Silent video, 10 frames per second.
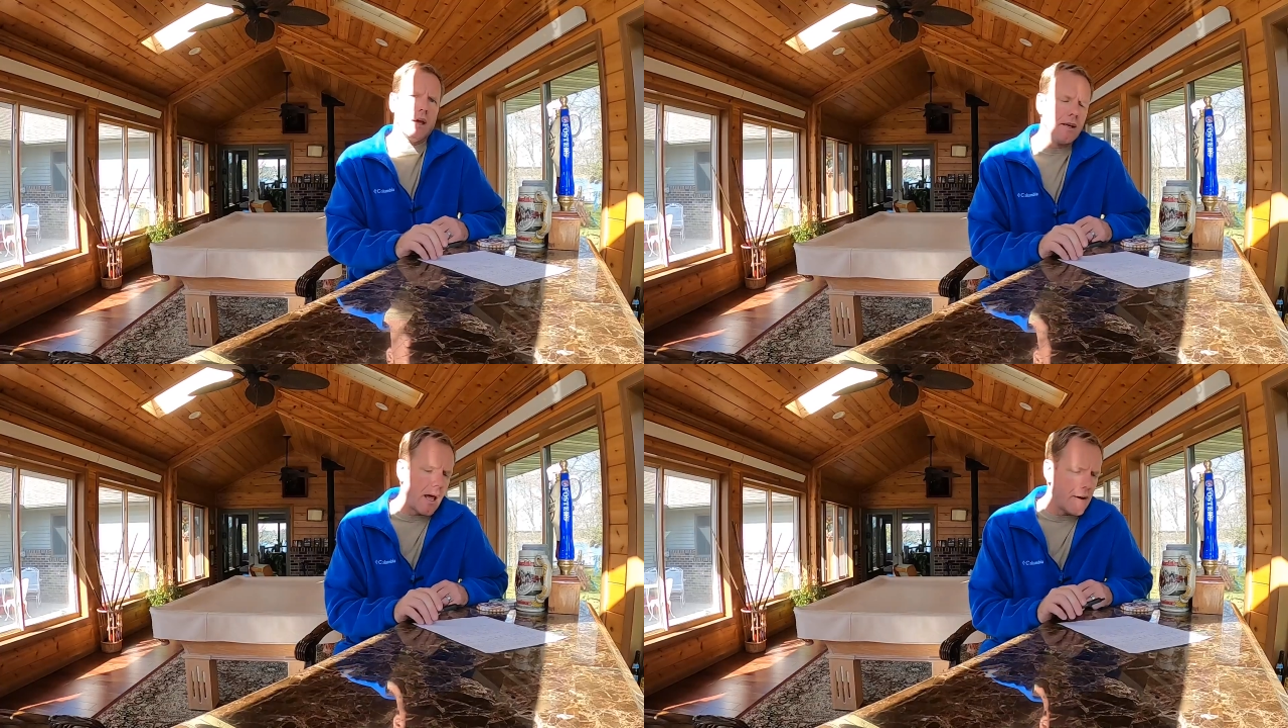
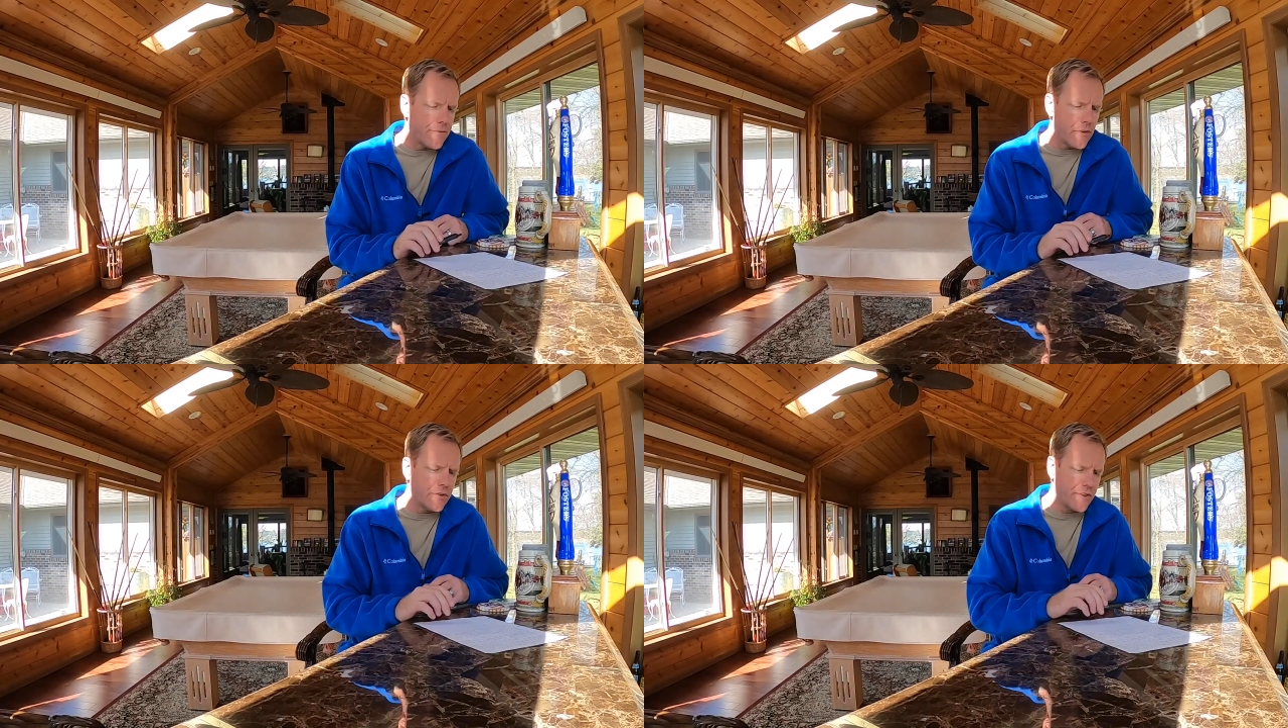And now
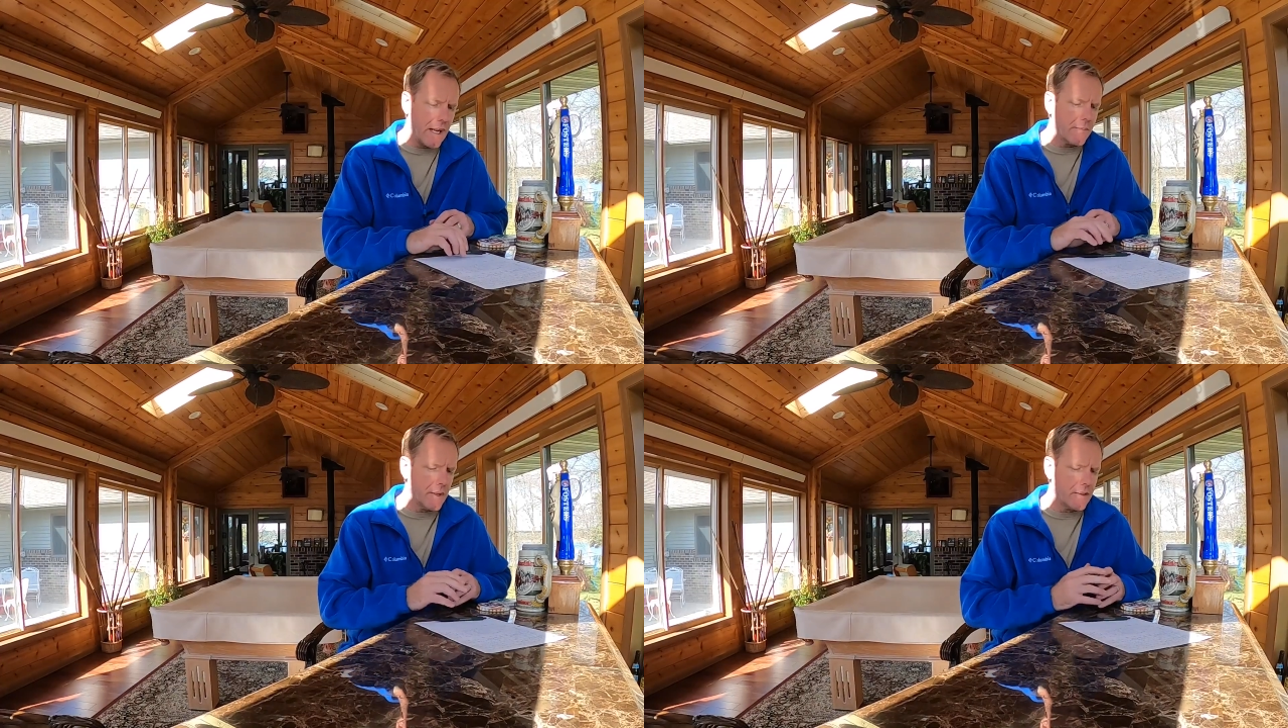for the
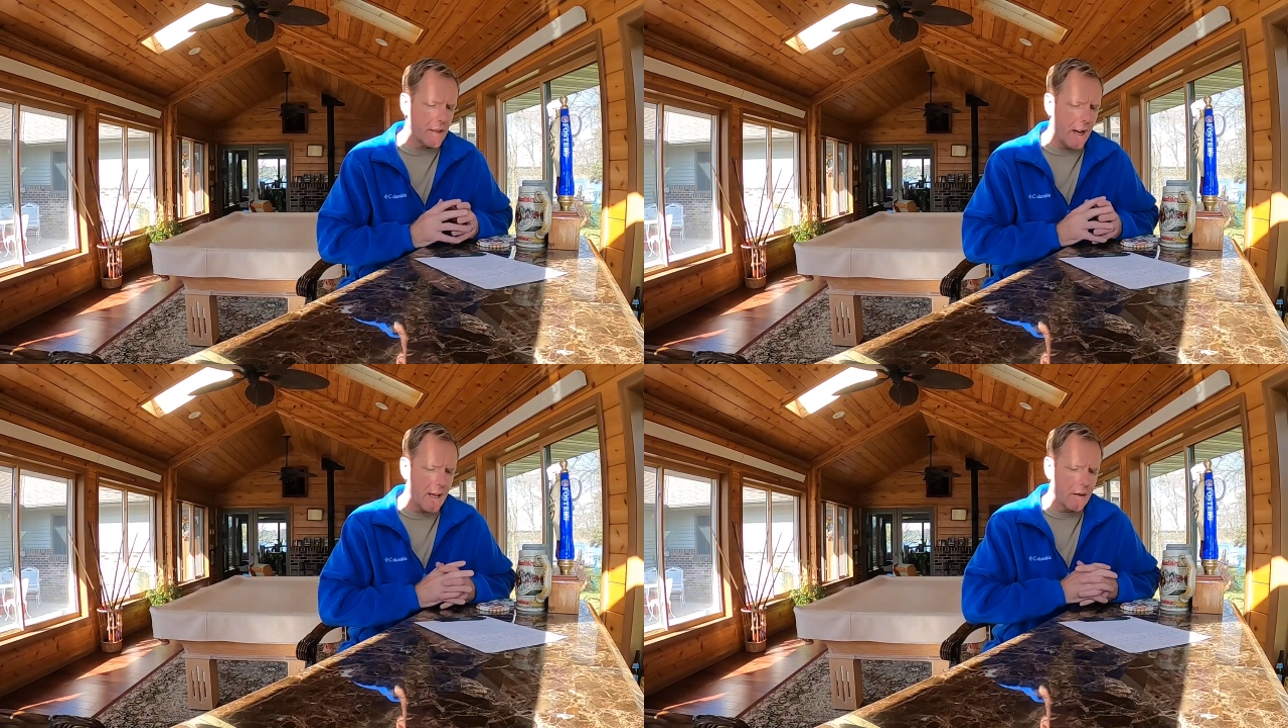segment
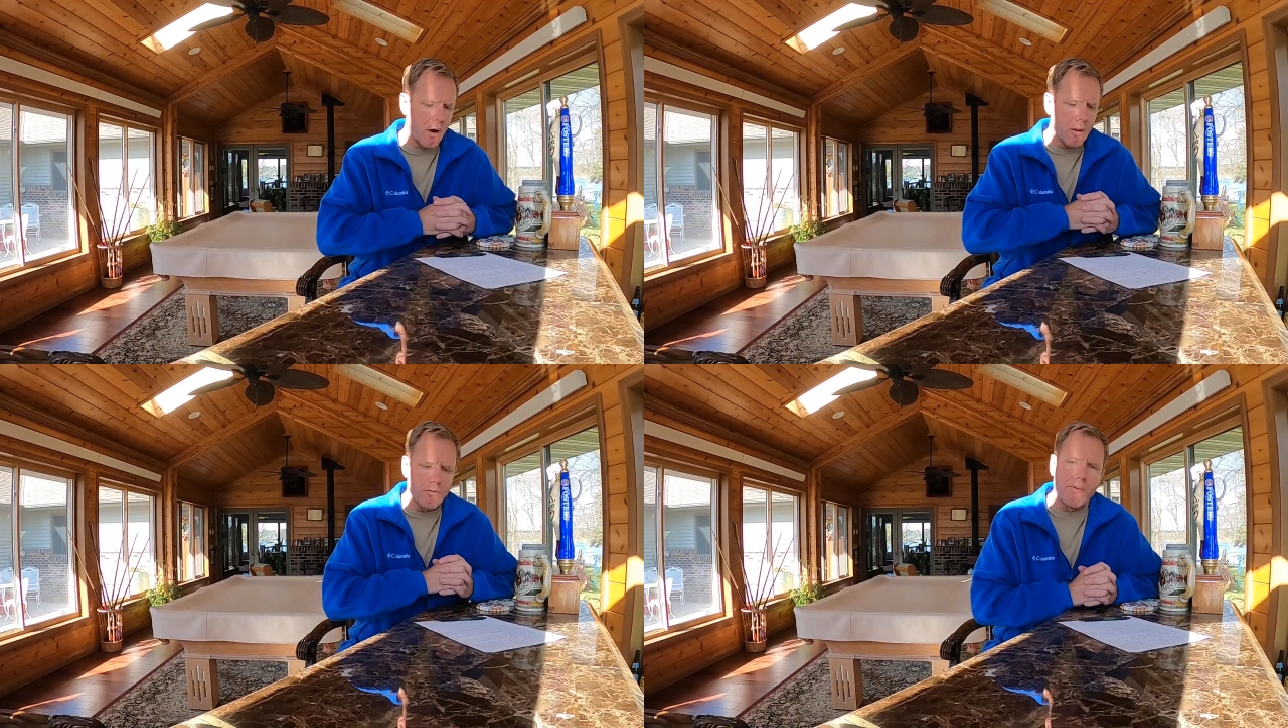that I
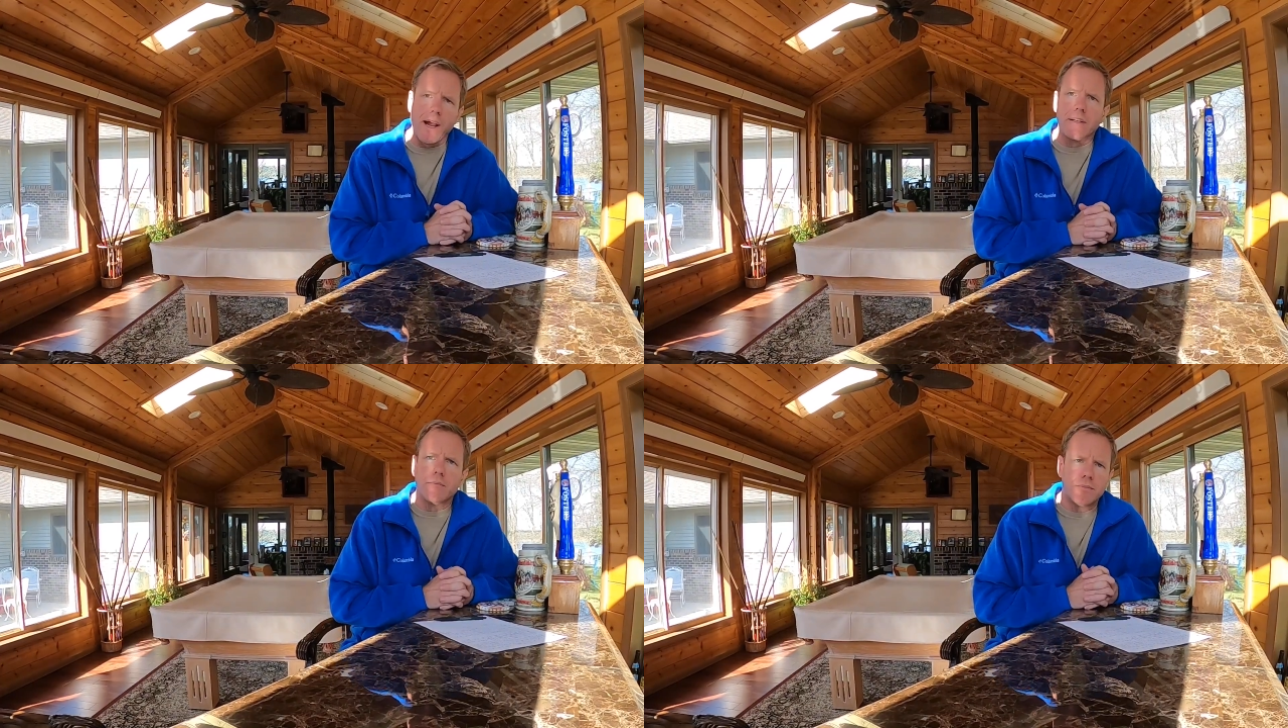call the
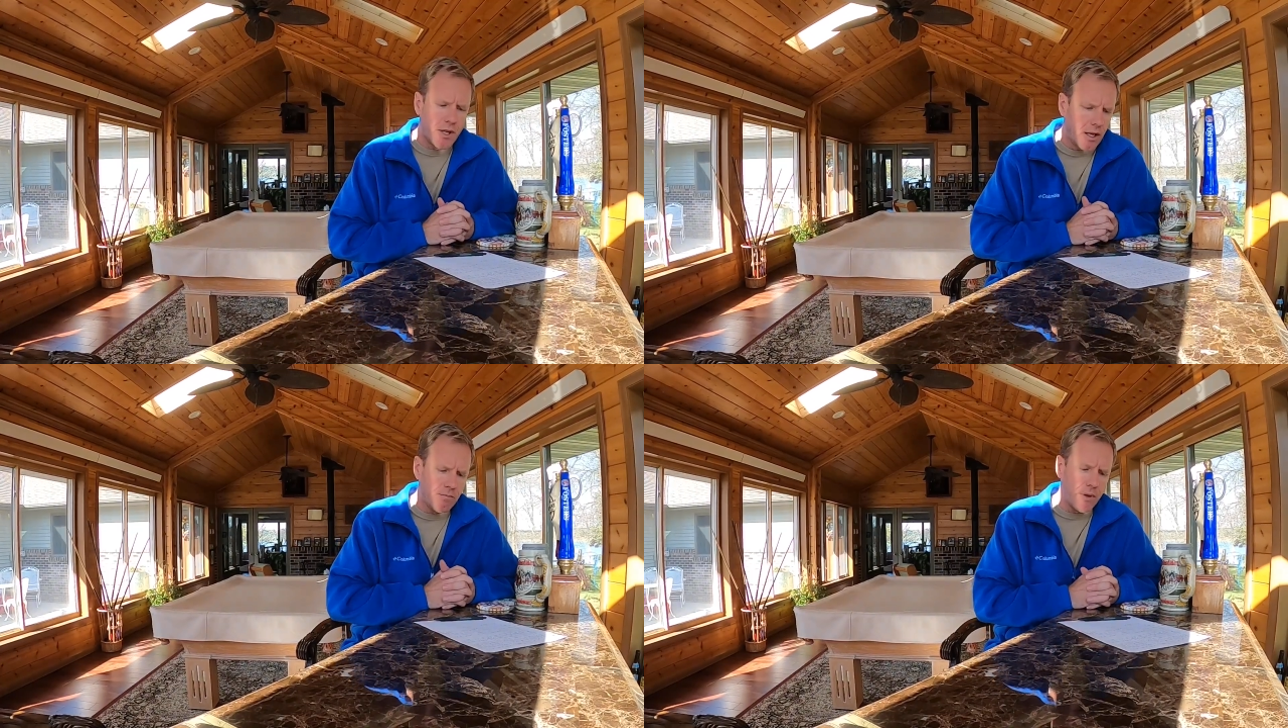random
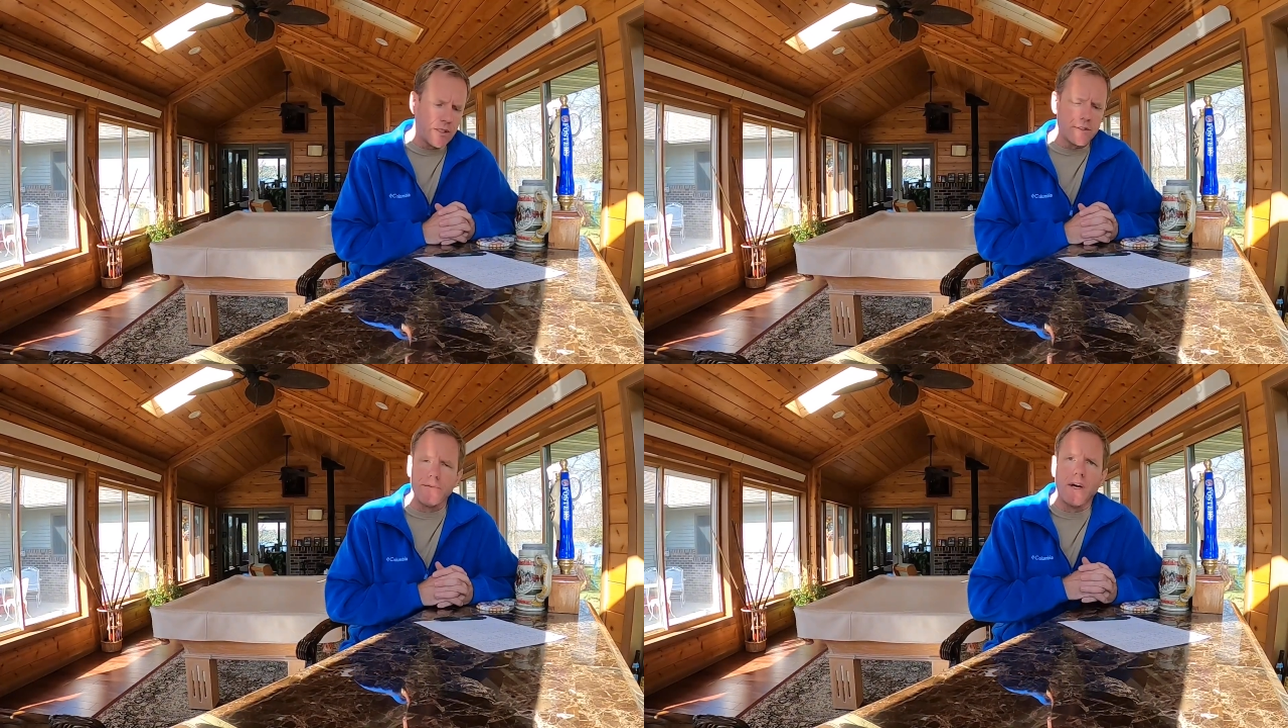
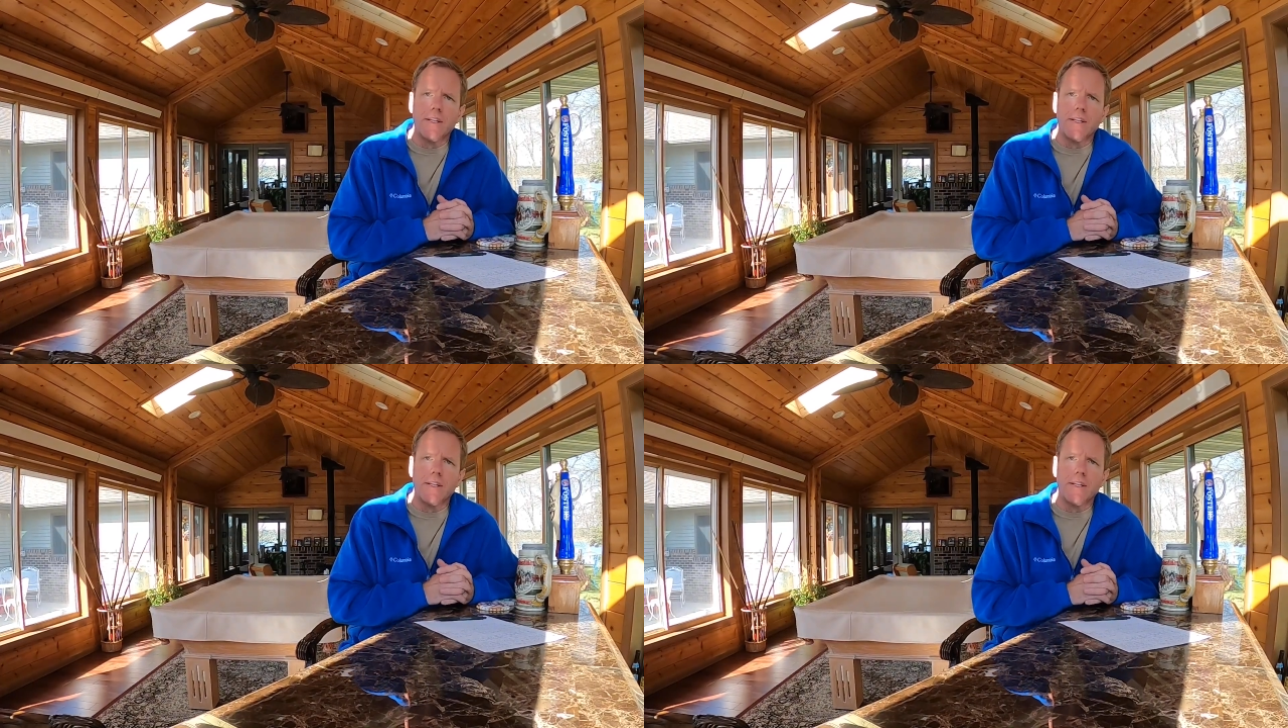tidbits of